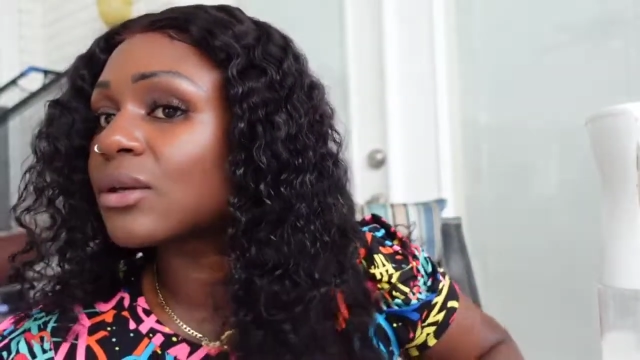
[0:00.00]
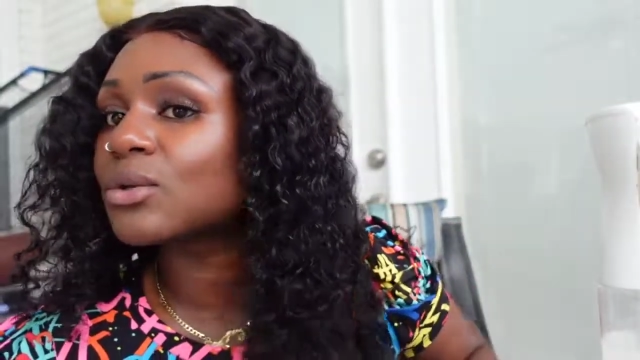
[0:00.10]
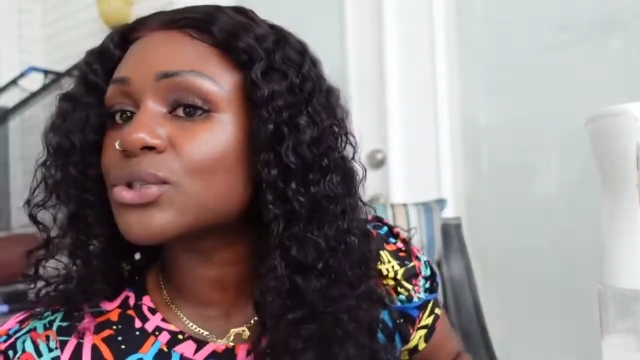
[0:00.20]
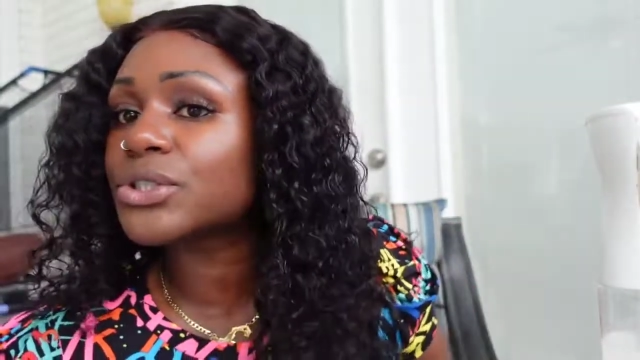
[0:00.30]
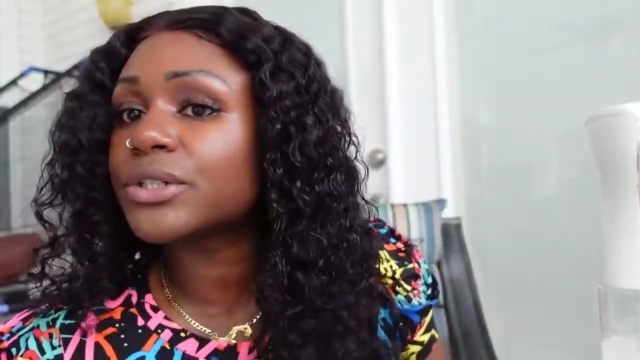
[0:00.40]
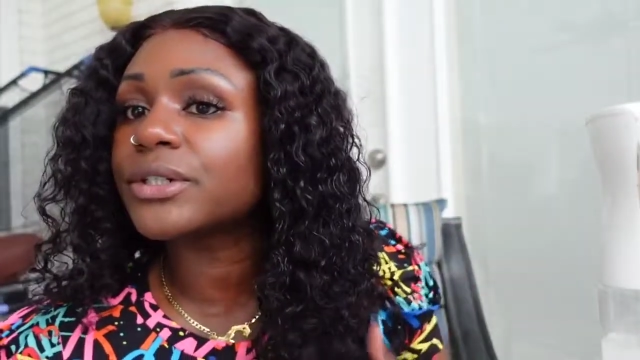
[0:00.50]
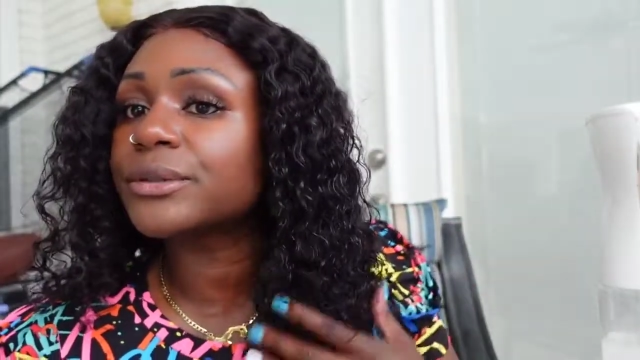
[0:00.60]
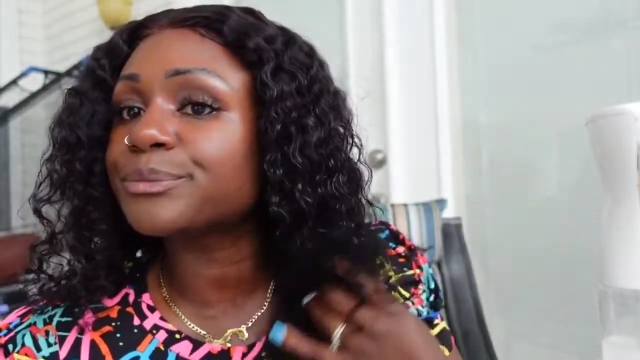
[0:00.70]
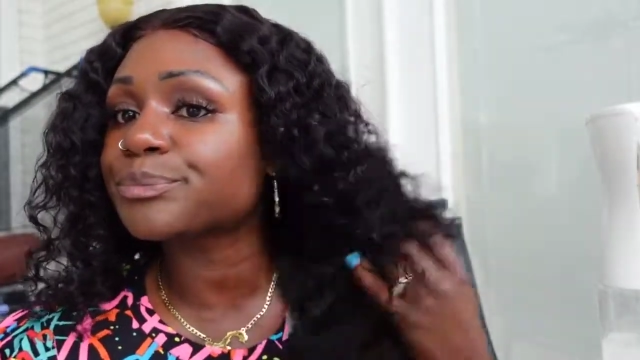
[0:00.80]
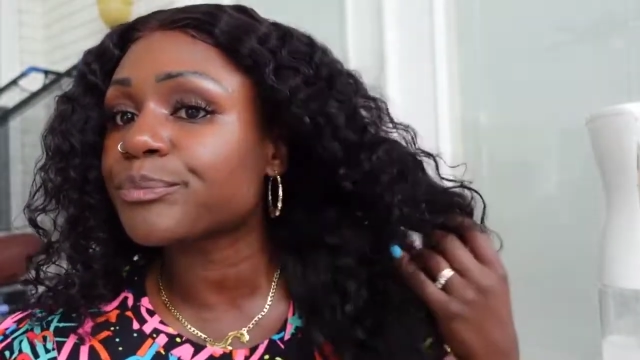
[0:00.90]

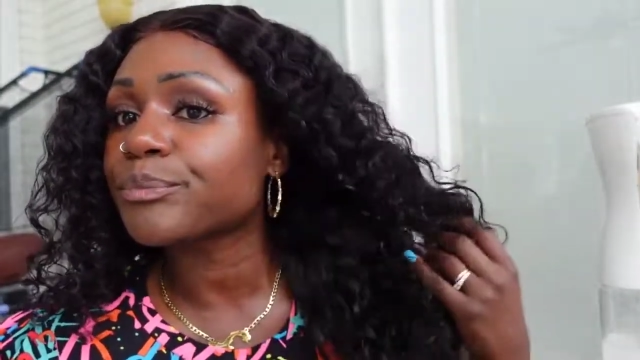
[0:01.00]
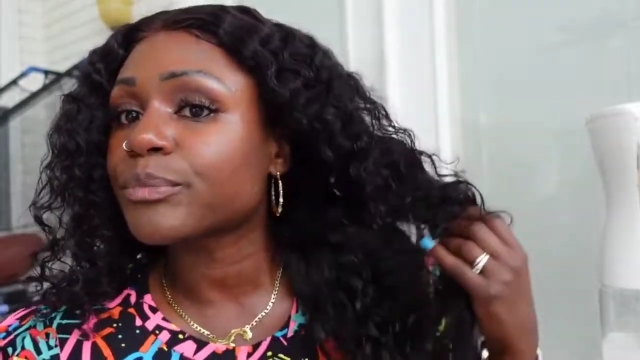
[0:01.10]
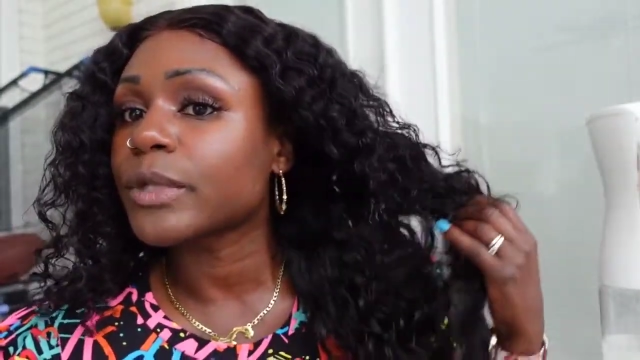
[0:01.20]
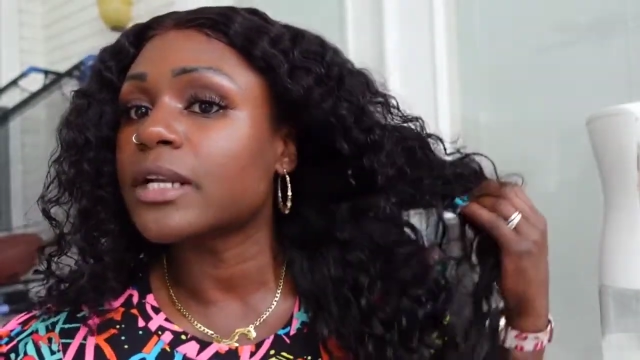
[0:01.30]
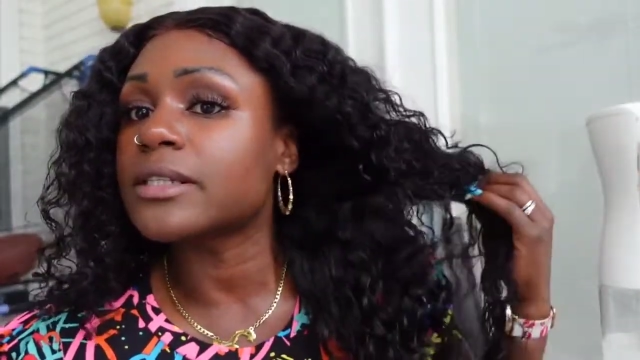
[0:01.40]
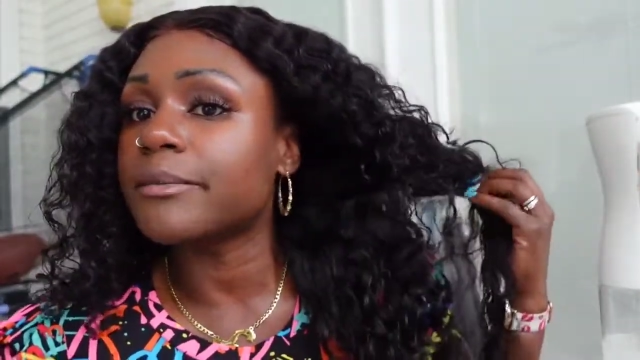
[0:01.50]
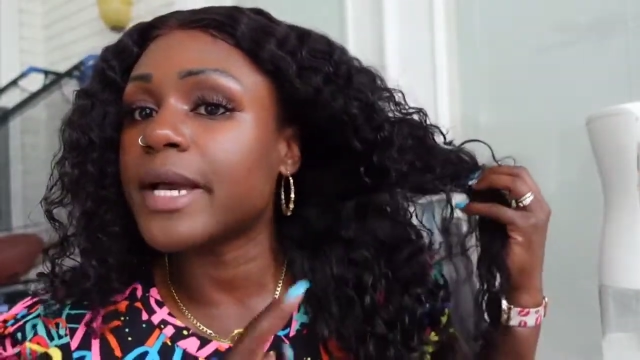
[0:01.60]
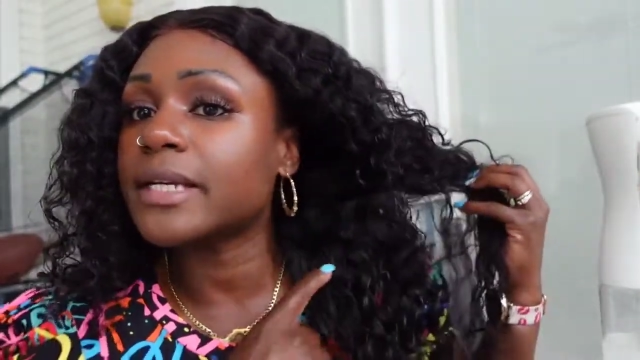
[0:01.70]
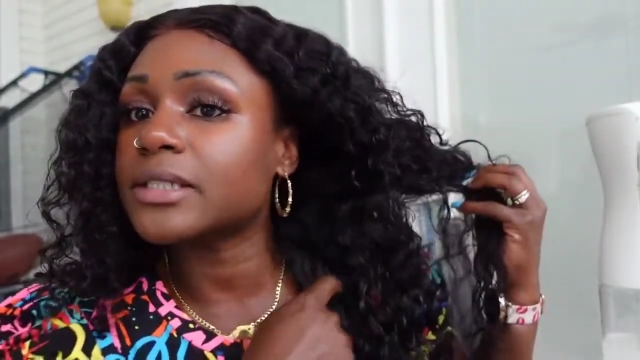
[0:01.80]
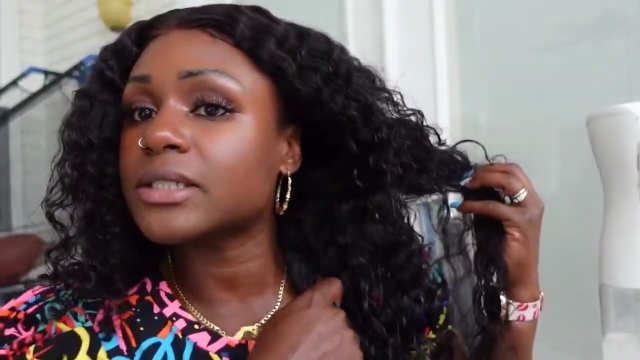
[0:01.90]
closure to
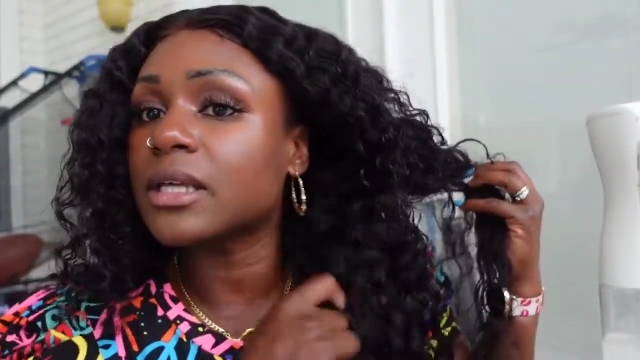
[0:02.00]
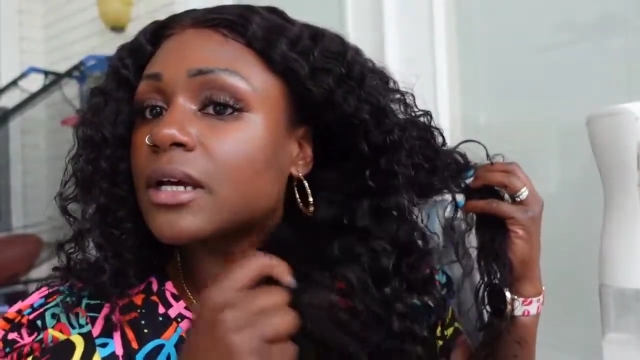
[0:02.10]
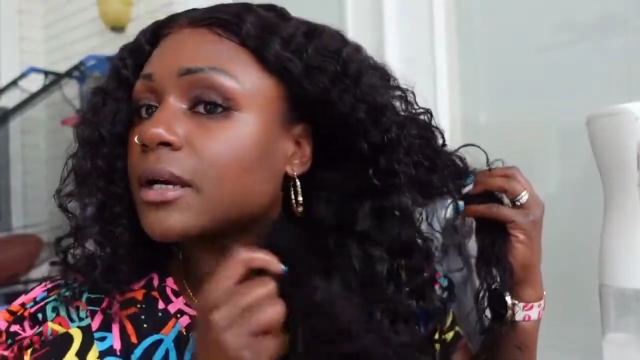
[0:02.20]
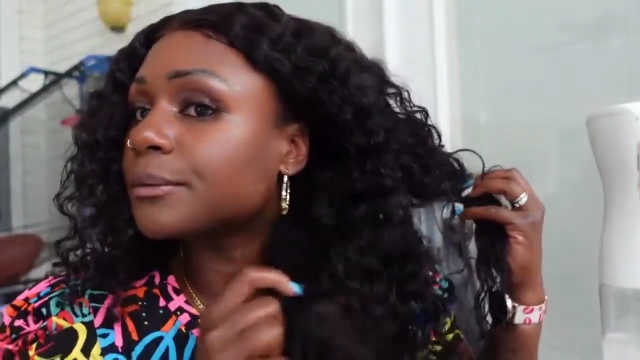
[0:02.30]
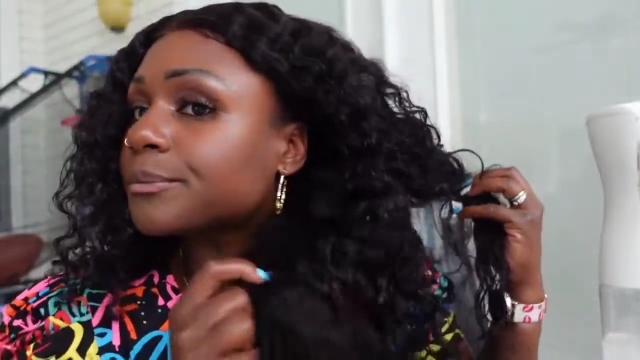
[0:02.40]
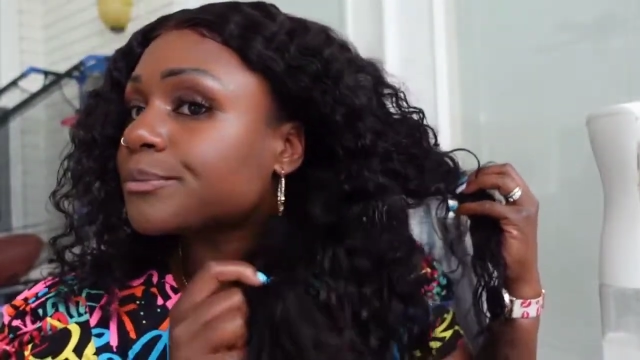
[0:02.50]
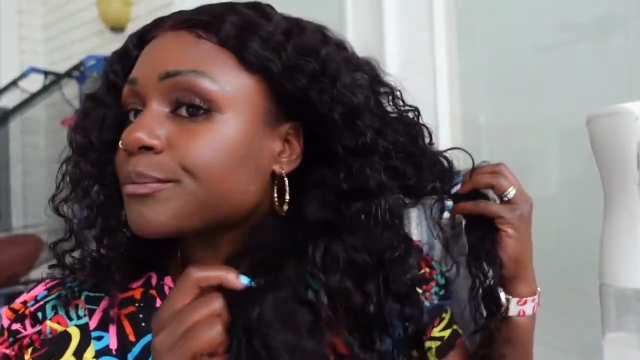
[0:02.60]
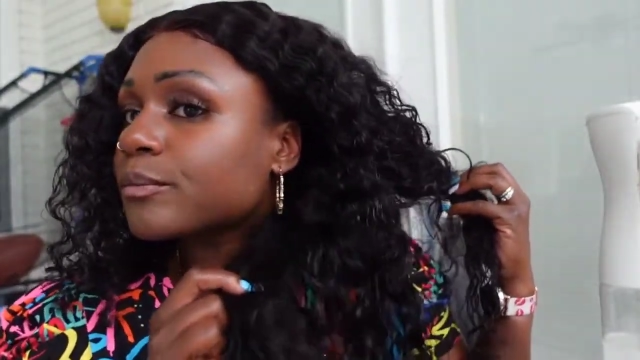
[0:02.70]
match the